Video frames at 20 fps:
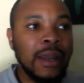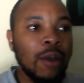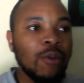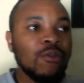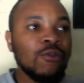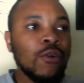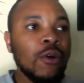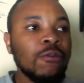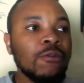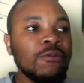Now,
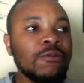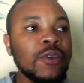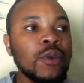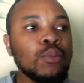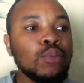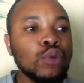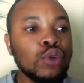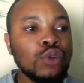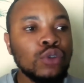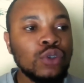for
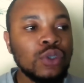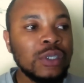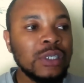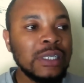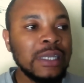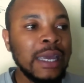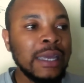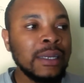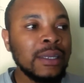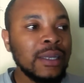film
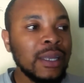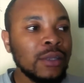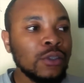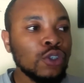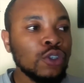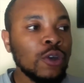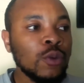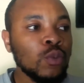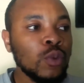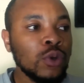producing, I
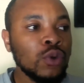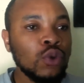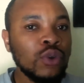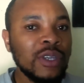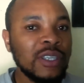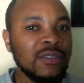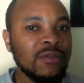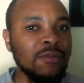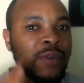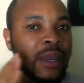needed someone
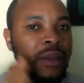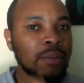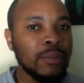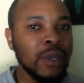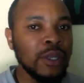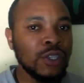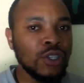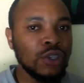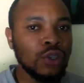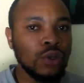who is very
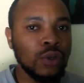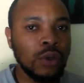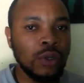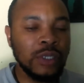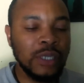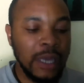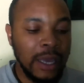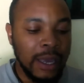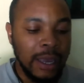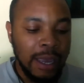
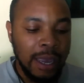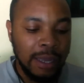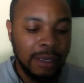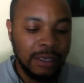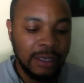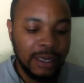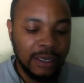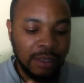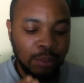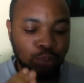meticulous. I
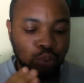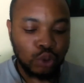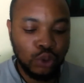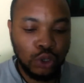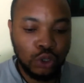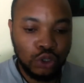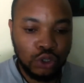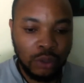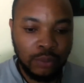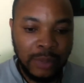needed a
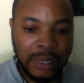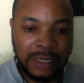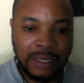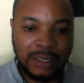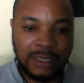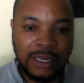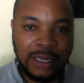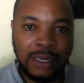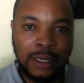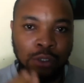production
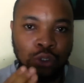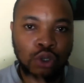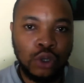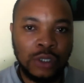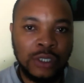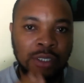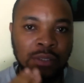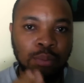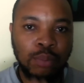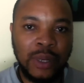manager that
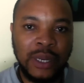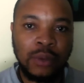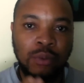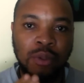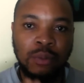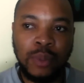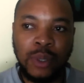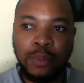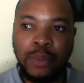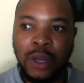doesn't play
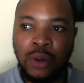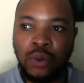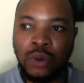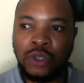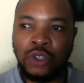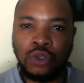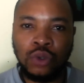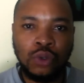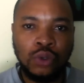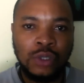with
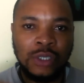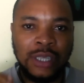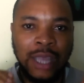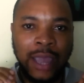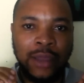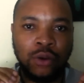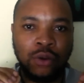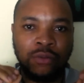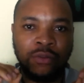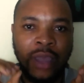paperwork. You know, those
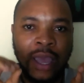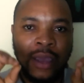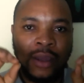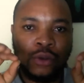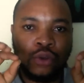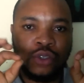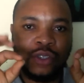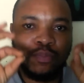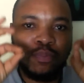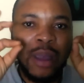
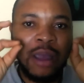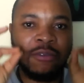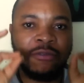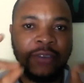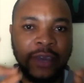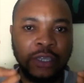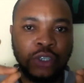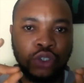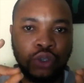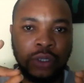
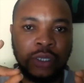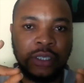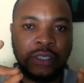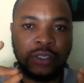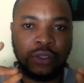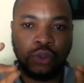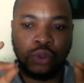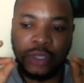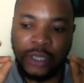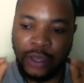
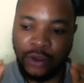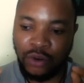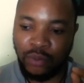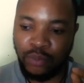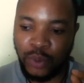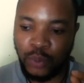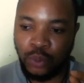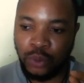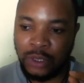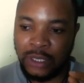perfectionists, those kind
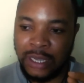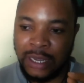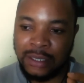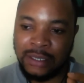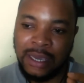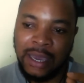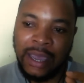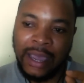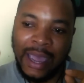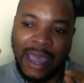of people that